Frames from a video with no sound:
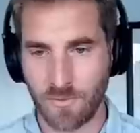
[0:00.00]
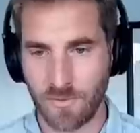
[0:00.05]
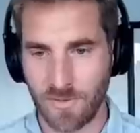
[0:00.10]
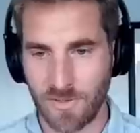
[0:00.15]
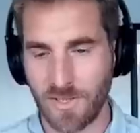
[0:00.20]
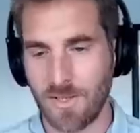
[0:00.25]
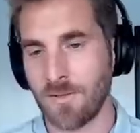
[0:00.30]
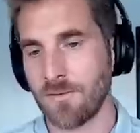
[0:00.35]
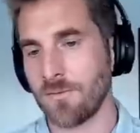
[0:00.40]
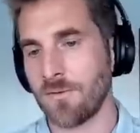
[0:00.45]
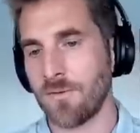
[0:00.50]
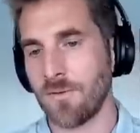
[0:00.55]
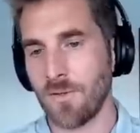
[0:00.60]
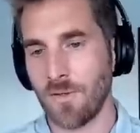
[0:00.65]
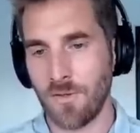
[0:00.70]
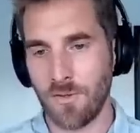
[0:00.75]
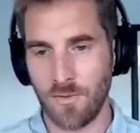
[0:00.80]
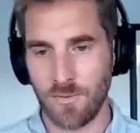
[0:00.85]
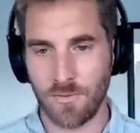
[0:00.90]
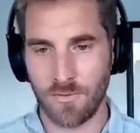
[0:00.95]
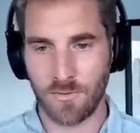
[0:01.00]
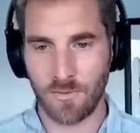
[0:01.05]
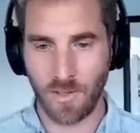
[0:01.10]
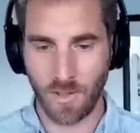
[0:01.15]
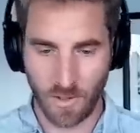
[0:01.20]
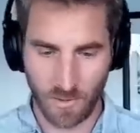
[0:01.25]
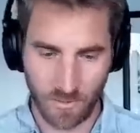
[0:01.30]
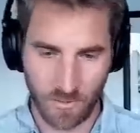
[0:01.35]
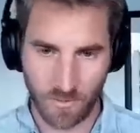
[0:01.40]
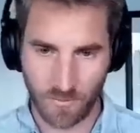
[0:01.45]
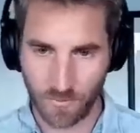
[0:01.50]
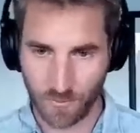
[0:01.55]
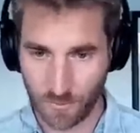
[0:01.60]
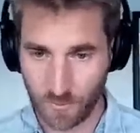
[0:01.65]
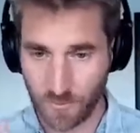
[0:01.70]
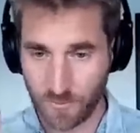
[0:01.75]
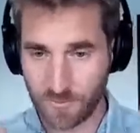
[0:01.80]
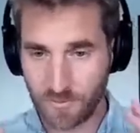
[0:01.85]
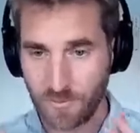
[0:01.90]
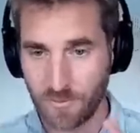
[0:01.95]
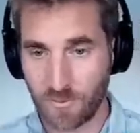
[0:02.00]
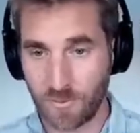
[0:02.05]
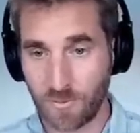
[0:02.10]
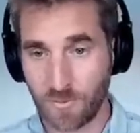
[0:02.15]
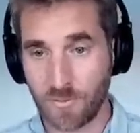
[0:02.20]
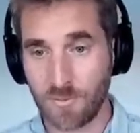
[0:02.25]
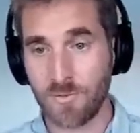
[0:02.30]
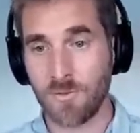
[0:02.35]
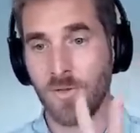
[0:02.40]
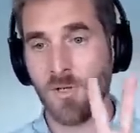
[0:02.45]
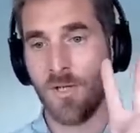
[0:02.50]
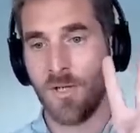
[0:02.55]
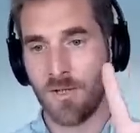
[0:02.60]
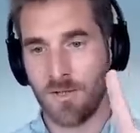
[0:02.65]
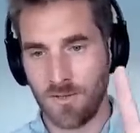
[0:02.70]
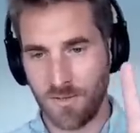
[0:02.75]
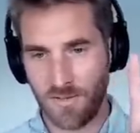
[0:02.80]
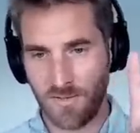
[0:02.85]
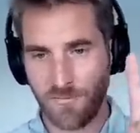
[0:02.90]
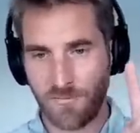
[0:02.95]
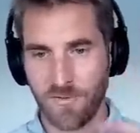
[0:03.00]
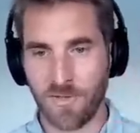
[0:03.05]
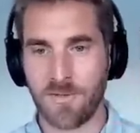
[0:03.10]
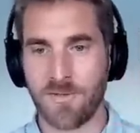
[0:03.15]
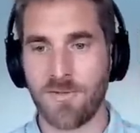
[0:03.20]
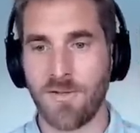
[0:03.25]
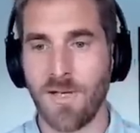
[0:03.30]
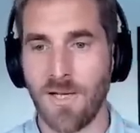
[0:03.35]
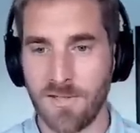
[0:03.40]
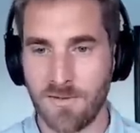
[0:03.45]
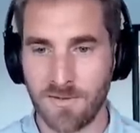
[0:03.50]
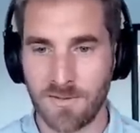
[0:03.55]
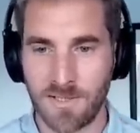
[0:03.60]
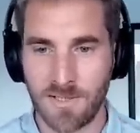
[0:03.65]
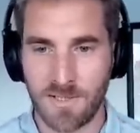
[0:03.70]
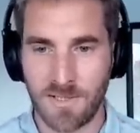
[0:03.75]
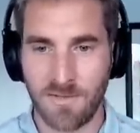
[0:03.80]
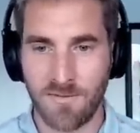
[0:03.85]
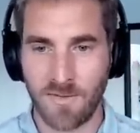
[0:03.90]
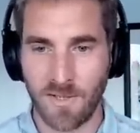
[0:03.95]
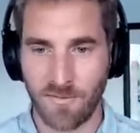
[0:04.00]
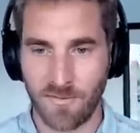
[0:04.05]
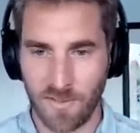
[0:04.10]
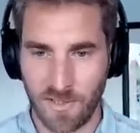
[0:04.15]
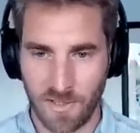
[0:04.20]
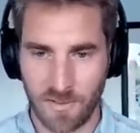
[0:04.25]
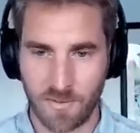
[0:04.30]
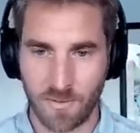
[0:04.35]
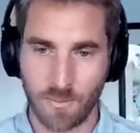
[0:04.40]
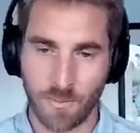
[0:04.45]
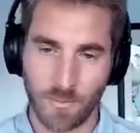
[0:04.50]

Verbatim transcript: your account, you uh, go through two different identity verification